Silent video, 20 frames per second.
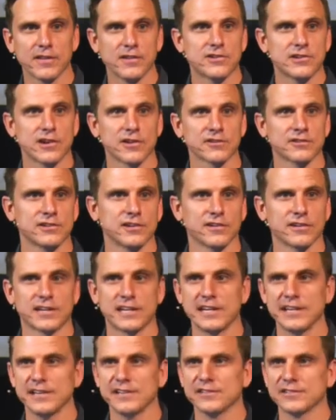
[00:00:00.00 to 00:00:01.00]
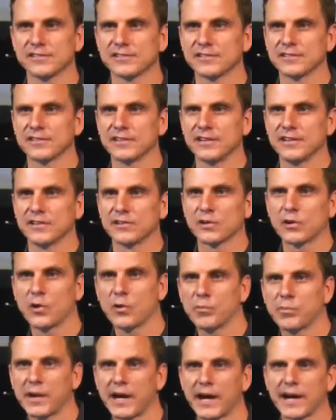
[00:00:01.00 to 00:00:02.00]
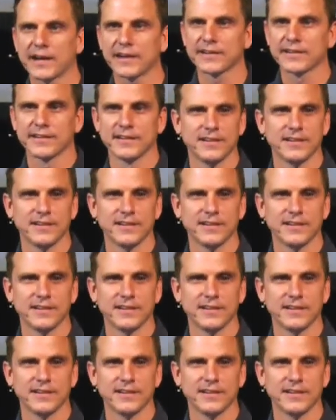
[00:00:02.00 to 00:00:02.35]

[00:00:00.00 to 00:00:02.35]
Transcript: the jail cell keys to go back